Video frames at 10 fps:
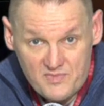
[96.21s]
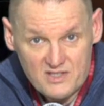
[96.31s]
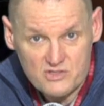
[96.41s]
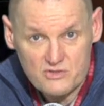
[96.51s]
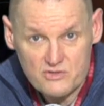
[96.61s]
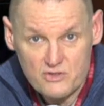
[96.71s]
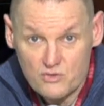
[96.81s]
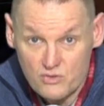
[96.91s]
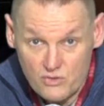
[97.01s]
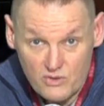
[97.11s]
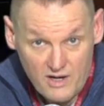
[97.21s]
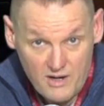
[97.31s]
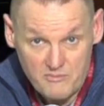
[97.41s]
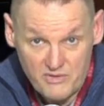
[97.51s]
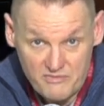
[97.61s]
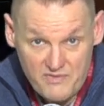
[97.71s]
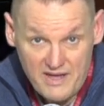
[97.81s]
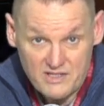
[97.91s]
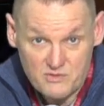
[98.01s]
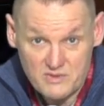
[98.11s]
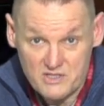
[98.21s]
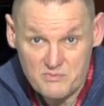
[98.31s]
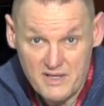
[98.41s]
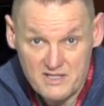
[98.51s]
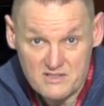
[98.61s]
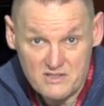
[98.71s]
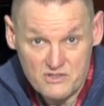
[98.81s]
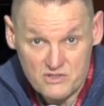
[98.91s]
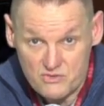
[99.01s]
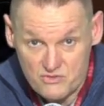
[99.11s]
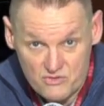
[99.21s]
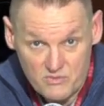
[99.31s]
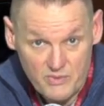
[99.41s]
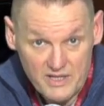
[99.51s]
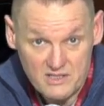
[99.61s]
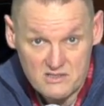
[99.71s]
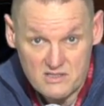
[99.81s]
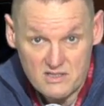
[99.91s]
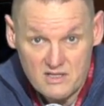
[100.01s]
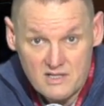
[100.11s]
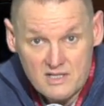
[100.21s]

as there is no known harmful effects when this medicine is used during pregnancy.